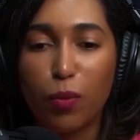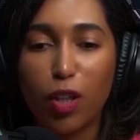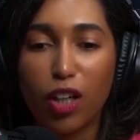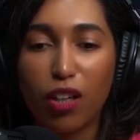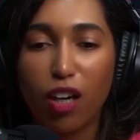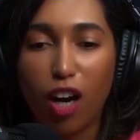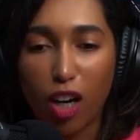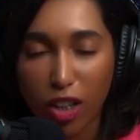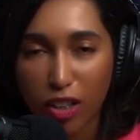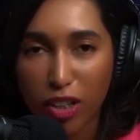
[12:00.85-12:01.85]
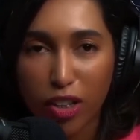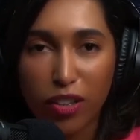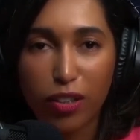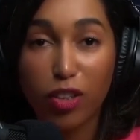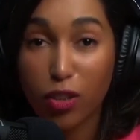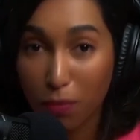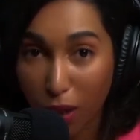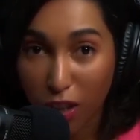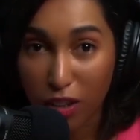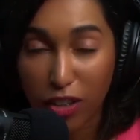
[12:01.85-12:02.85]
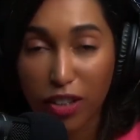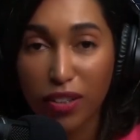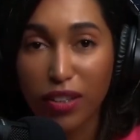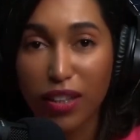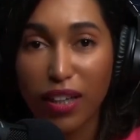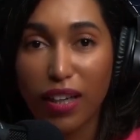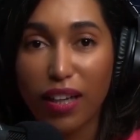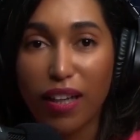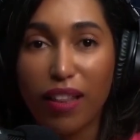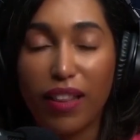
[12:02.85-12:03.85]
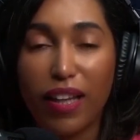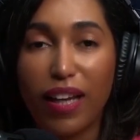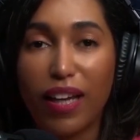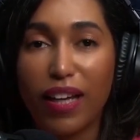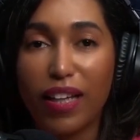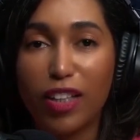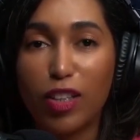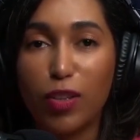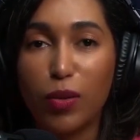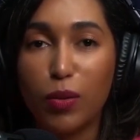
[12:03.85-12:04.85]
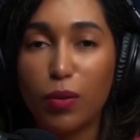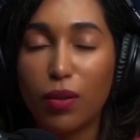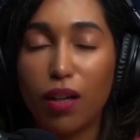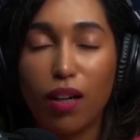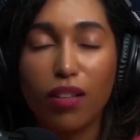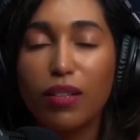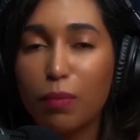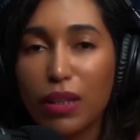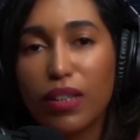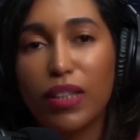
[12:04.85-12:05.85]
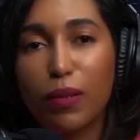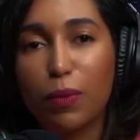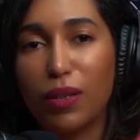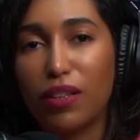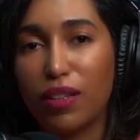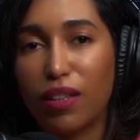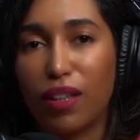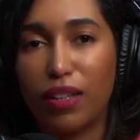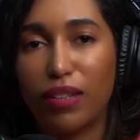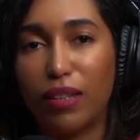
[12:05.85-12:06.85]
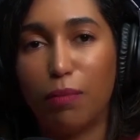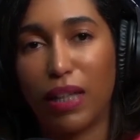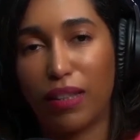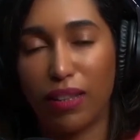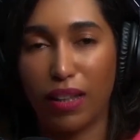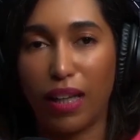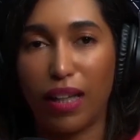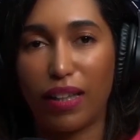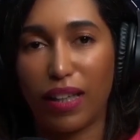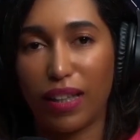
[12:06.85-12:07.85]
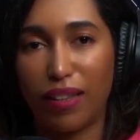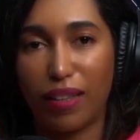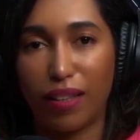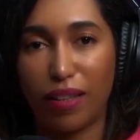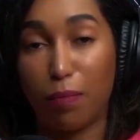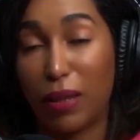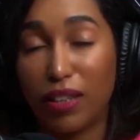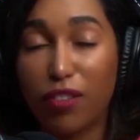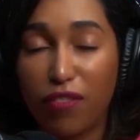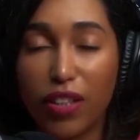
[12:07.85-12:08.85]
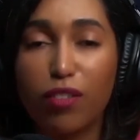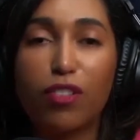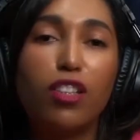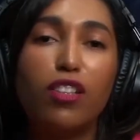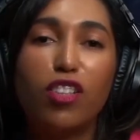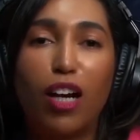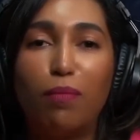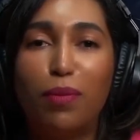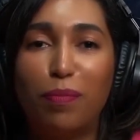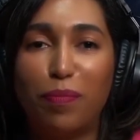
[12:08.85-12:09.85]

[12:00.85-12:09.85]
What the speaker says: work harder, smarter, then you ultimately will seem like the best fit for the job.